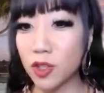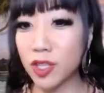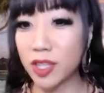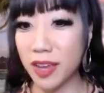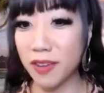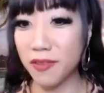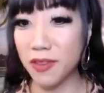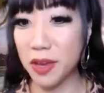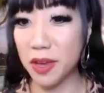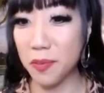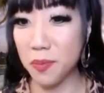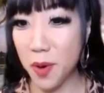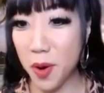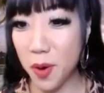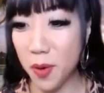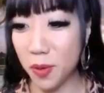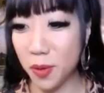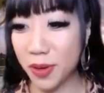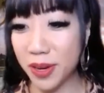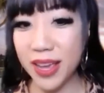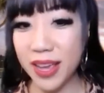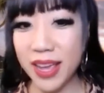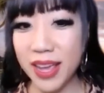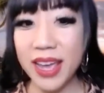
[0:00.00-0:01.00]
saving
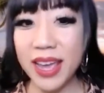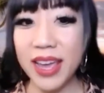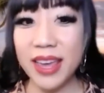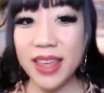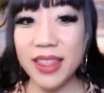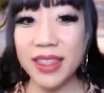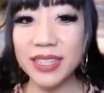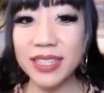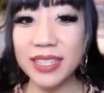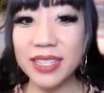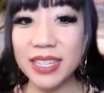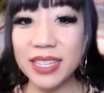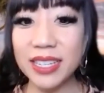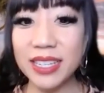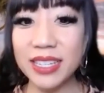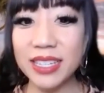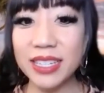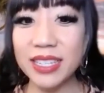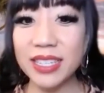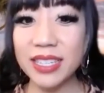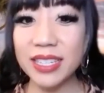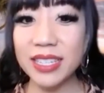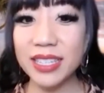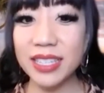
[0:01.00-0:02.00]
mode. This
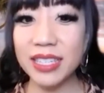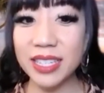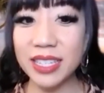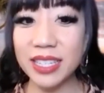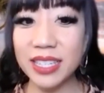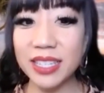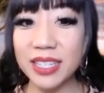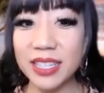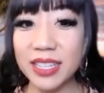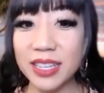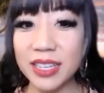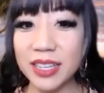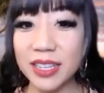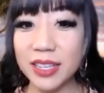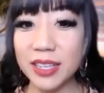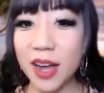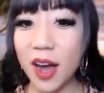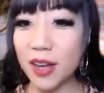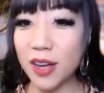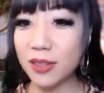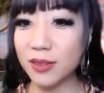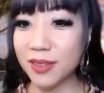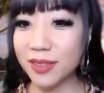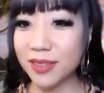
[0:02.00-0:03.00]
is
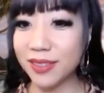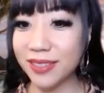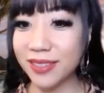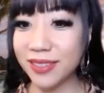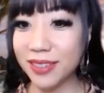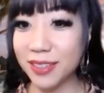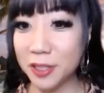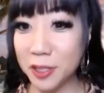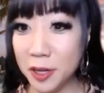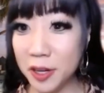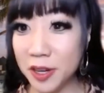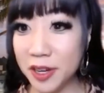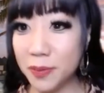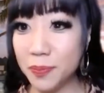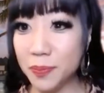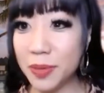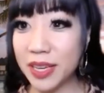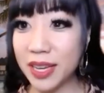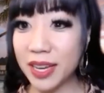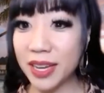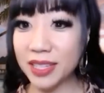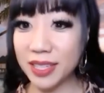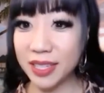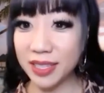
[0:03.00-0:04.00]
not good,
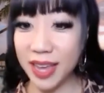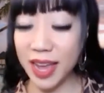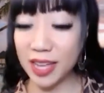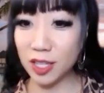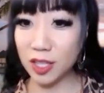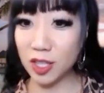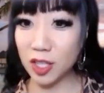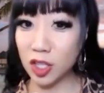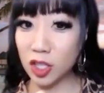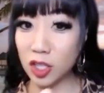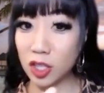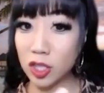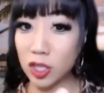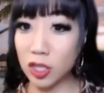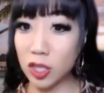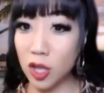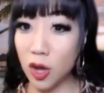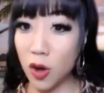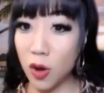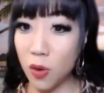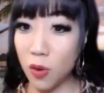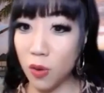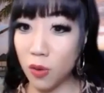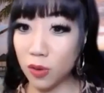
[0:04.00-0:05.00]
because it then
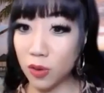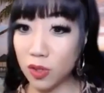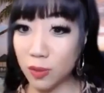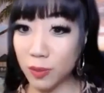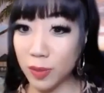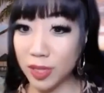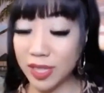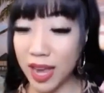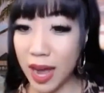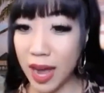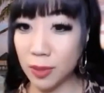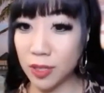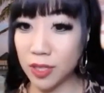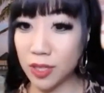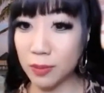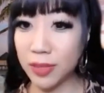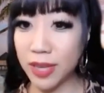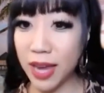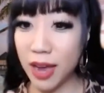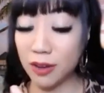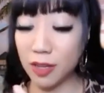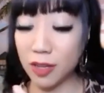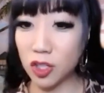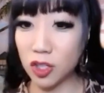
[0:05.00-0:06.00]
slows your metabolism down.